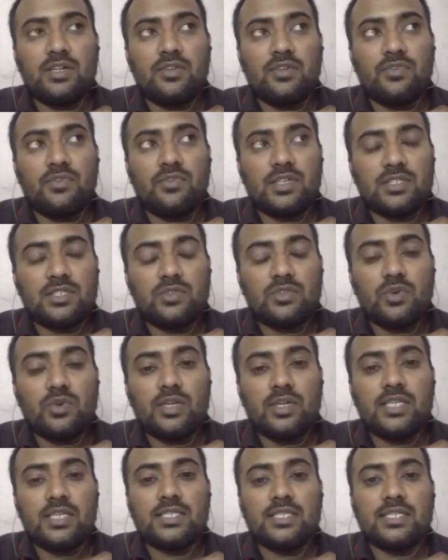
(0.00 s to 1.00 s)
First
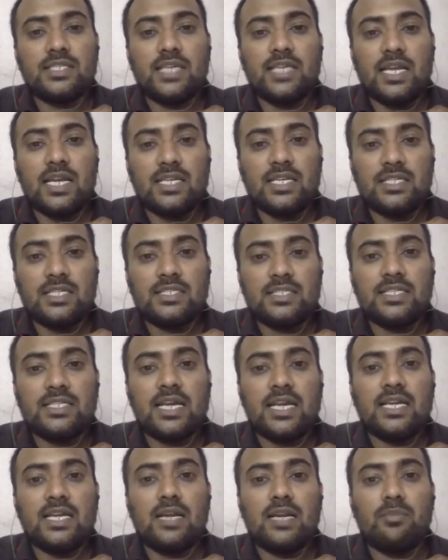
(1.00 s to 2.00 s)
one is N
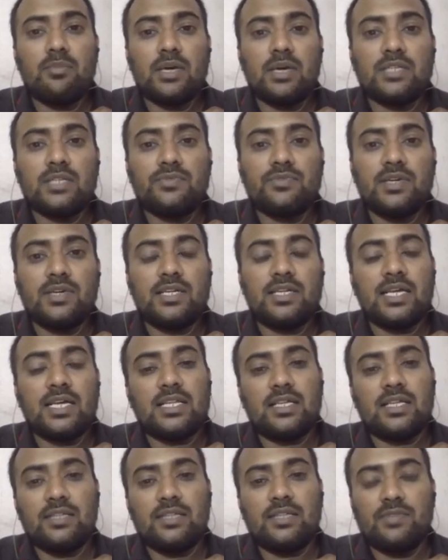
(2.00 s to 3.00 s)
channel MOSFET,
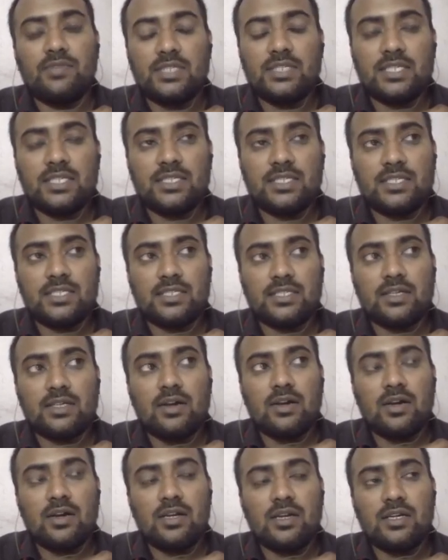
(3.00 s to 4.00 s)
and which is
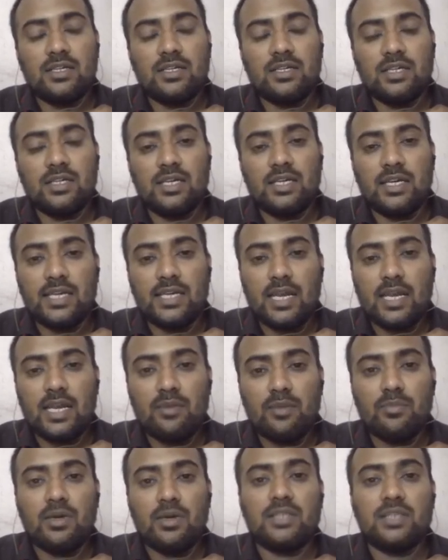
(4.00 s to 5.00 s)
called
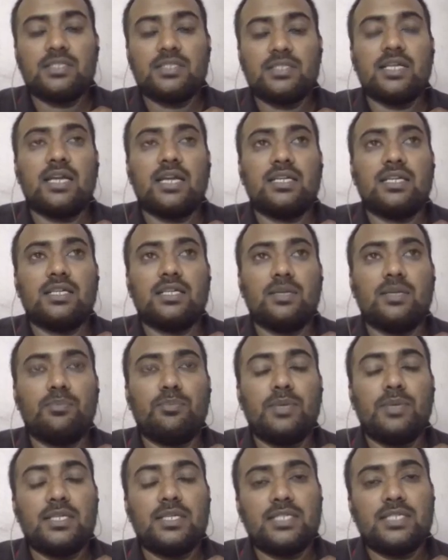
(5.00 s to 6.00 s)
NMOS, and
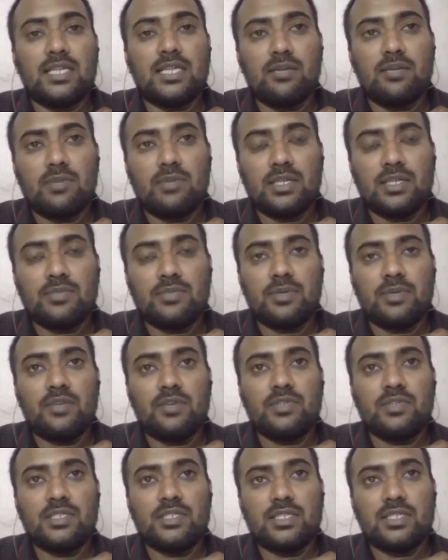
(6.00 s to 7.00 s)
P channel MOSFET,
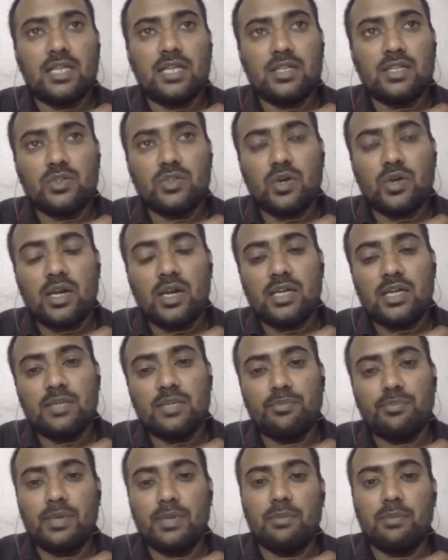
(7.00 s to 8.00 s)
which is also called
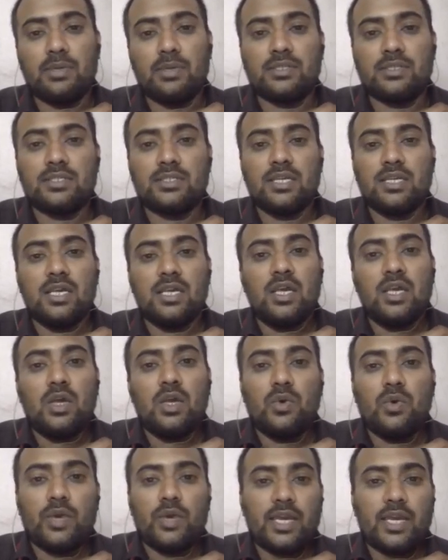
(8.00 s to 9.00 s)
PMOS.
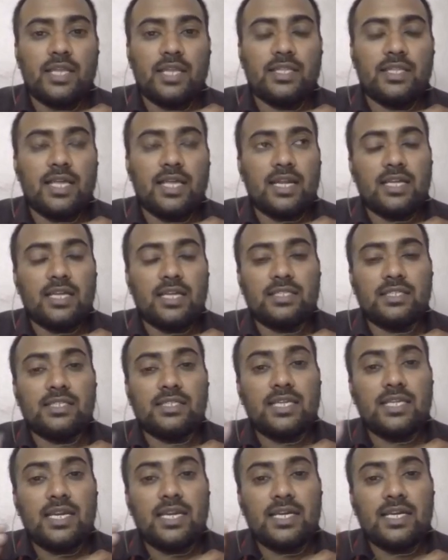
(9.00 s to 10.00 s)
Okay, there are
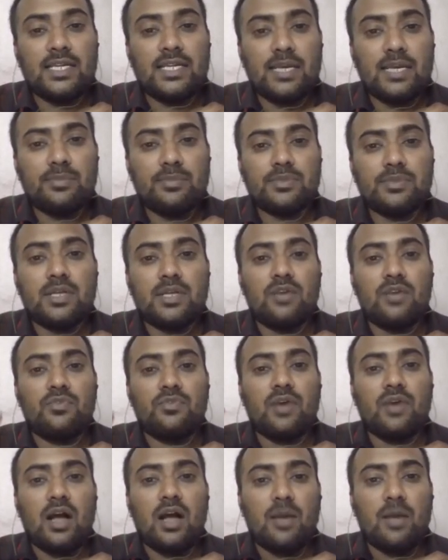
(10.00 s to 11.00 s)
three types of
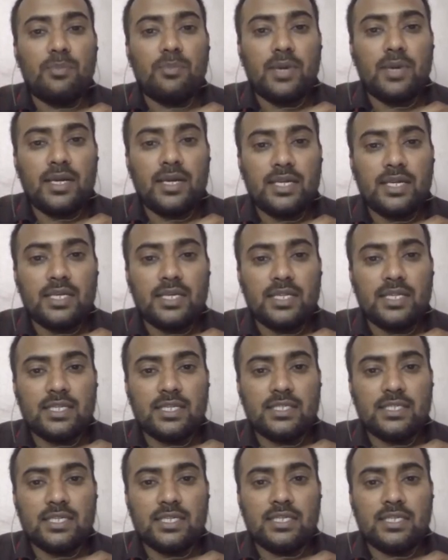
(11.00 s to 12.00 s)
operating region.